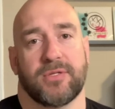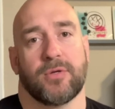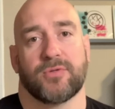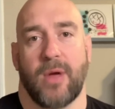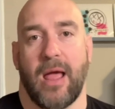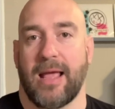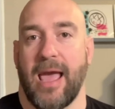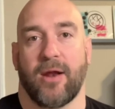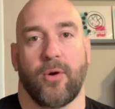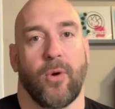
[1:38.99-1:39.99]
those rock
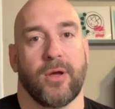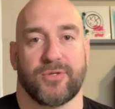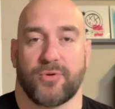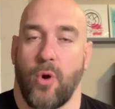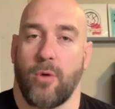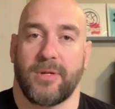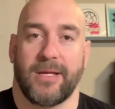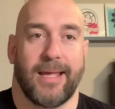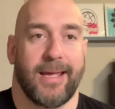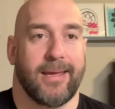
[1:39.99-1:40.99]
categories are normally
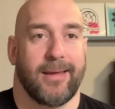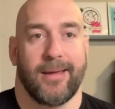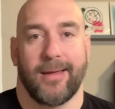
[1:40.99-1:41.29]
like